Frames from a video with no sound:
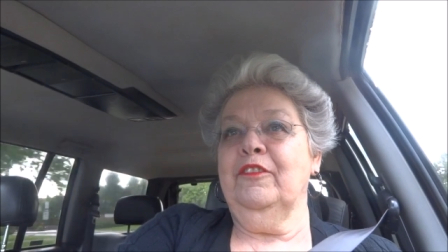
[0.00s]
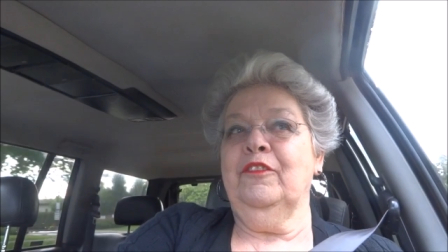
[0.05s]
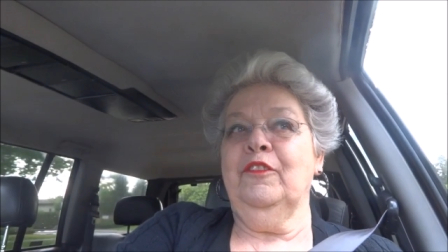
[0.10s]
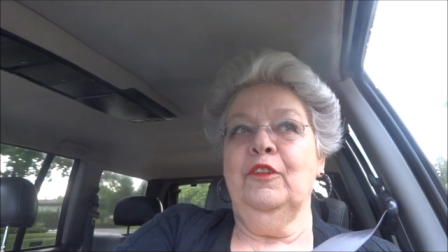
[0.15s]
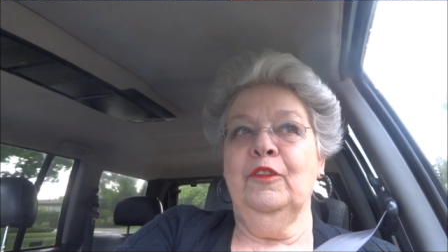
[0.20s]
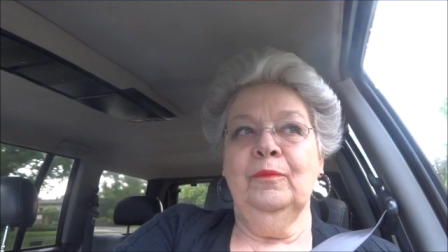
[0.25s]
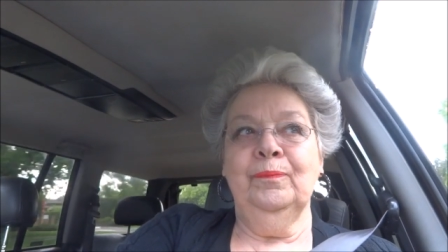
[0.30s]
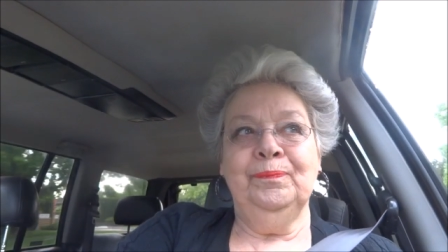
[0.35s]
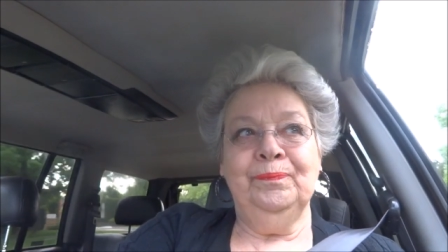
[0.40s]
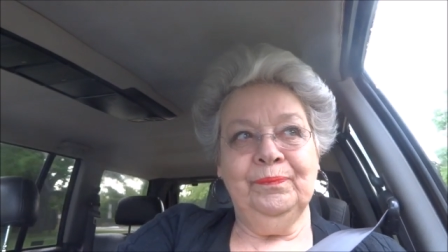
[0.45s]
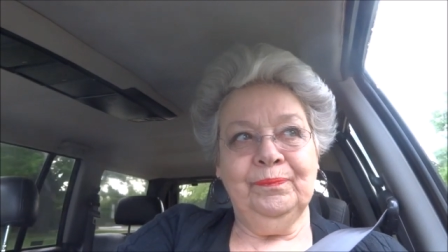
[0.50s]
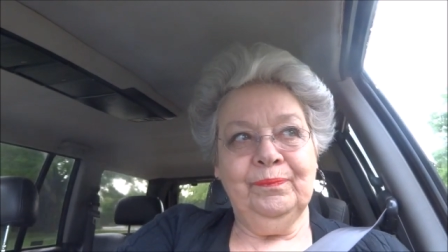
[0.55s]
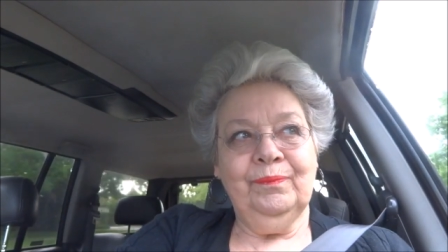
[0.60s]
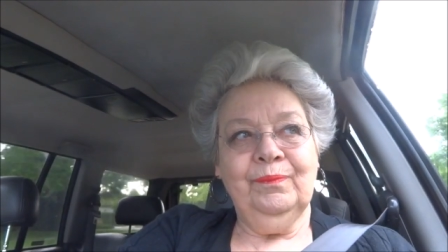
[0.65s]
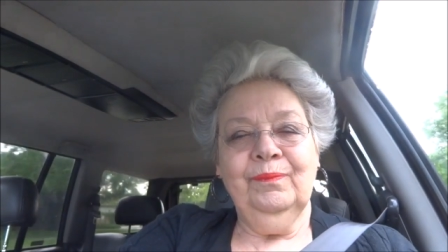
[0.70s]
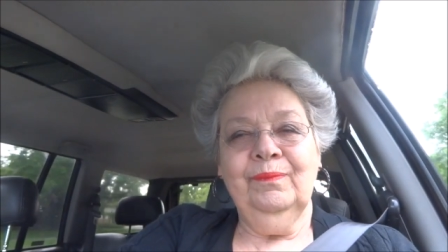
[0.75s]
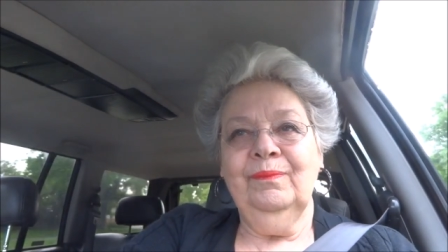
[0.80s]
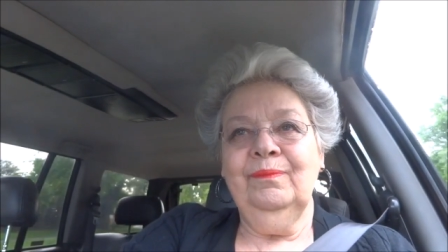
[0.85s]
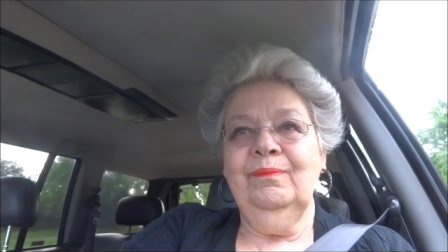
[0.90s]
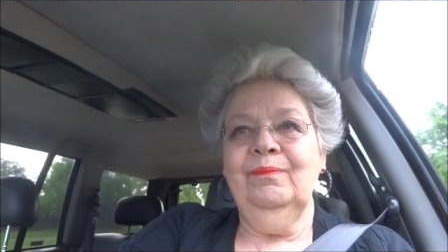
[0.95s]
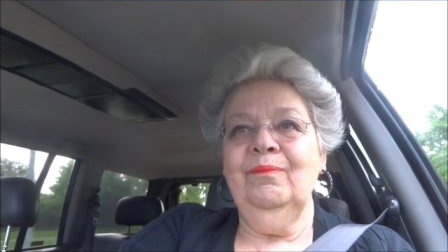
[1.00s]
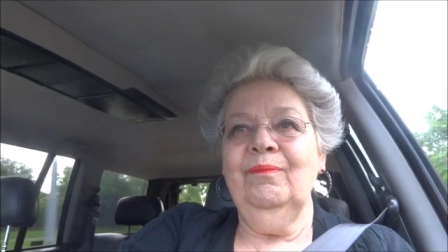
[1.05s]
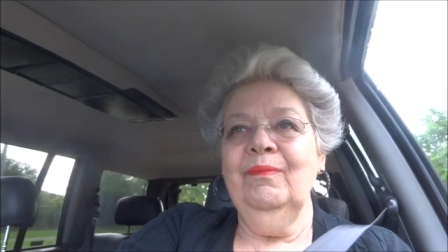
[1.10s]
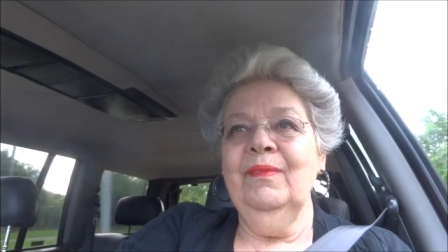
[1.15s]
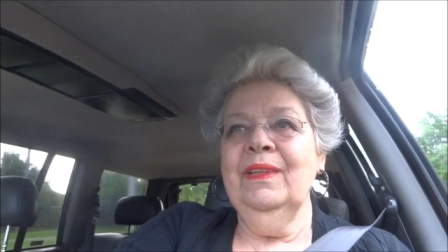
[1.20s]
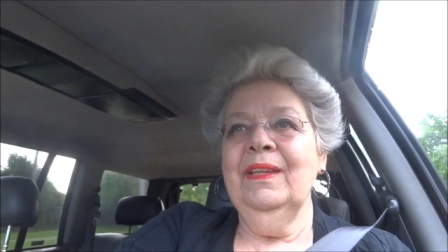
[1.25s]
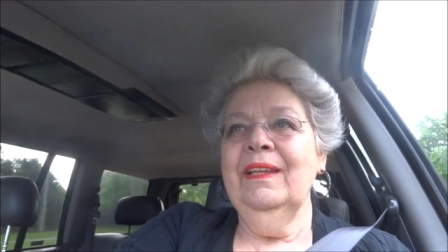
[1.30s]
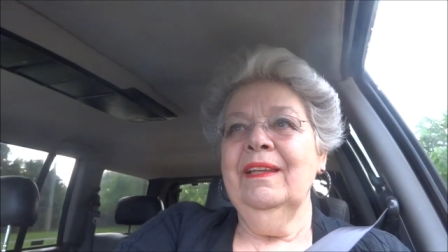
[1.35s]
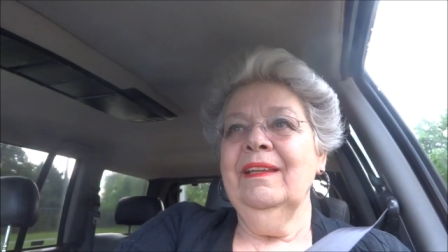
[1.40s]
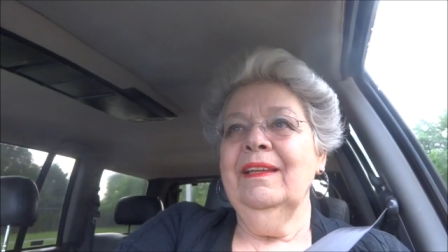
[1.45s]
so
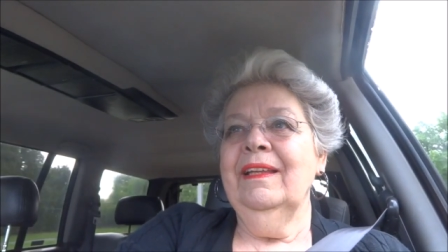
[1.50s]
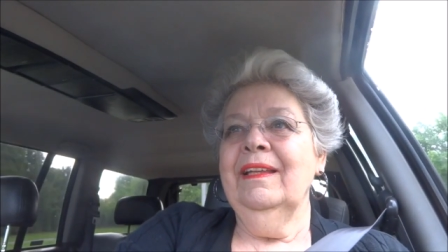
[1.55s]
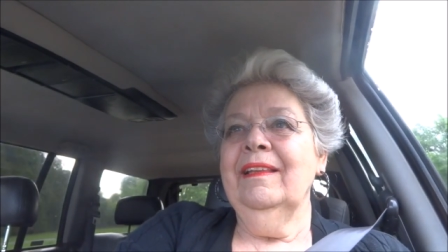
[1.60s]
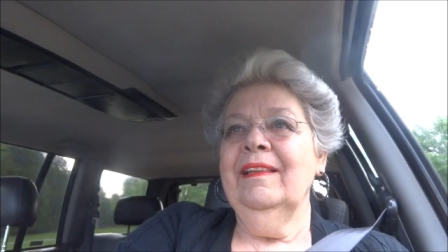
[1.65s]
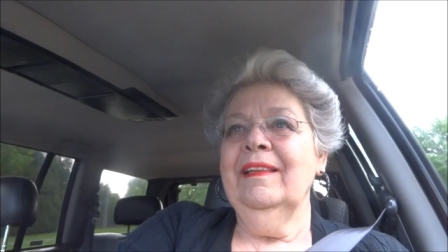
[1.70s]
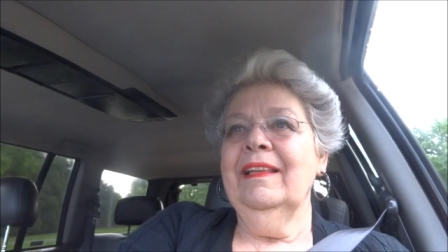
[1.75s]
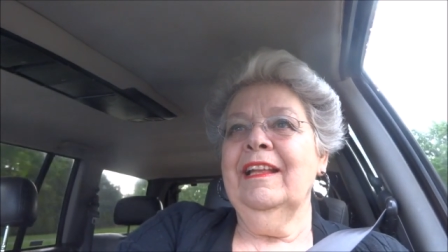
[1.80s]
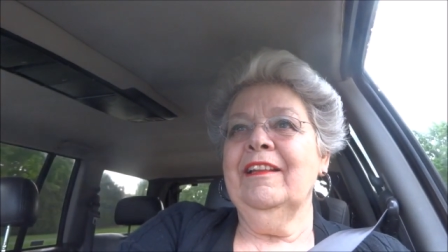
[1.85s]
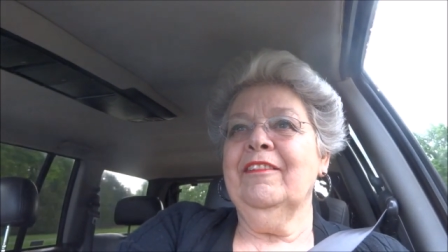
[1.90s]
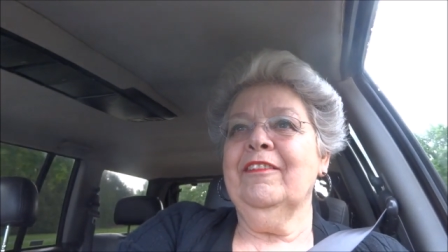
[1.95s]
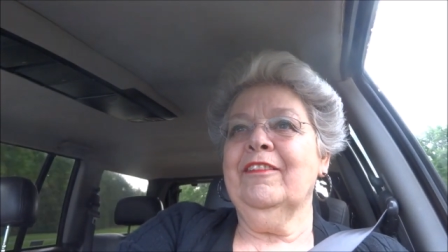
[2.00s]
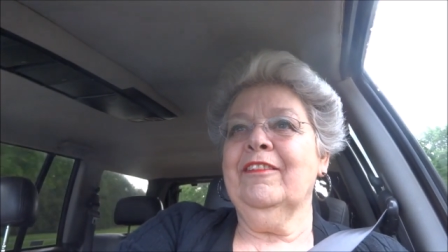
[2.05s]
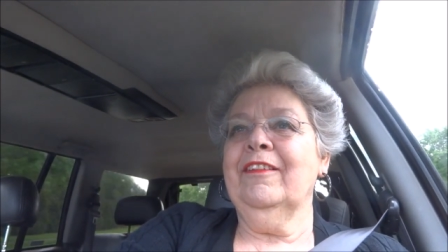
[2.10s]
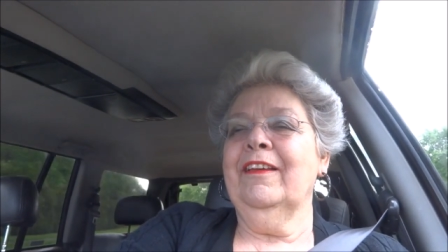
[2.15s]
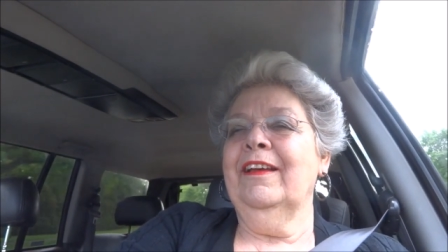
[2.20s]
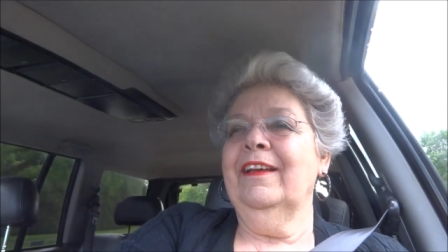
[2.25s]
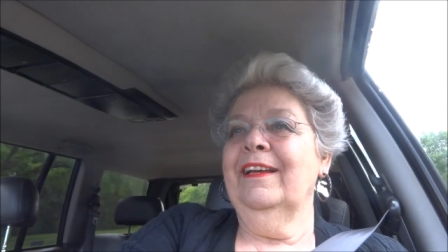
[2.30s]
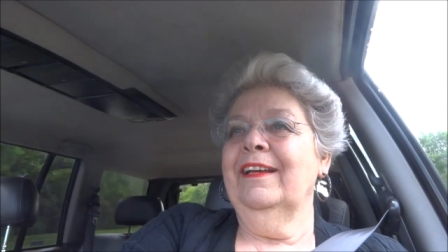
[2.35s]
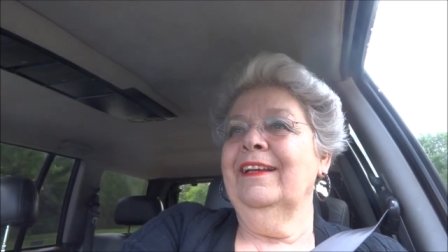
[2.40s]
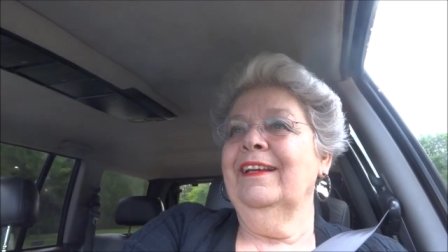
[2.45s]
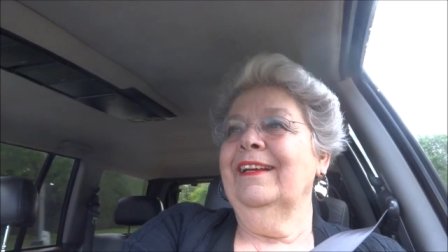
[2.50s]
that's uh,